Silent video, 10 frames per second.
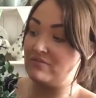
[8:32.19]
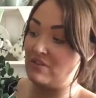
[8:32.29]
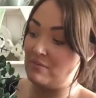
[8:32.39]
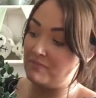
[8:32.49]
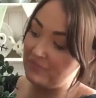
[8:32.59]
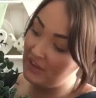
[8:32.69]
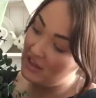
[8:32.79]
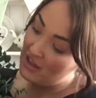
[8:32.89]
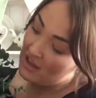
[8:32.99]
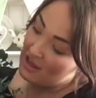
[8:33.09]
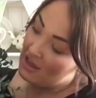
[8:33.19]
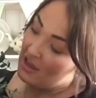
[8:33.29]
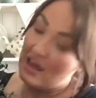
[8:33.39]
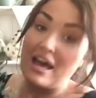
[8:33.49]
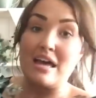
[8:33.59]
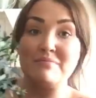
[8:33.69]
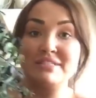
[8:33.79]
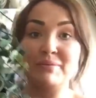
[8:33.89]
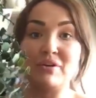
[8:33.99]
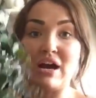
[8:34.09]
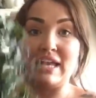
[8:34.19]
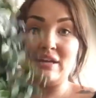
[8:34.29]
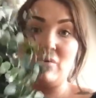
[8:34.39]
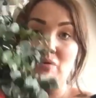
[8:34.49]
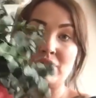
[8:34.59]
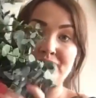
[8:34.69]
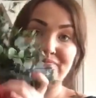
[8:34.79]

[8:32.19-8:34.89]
front. So we've got our little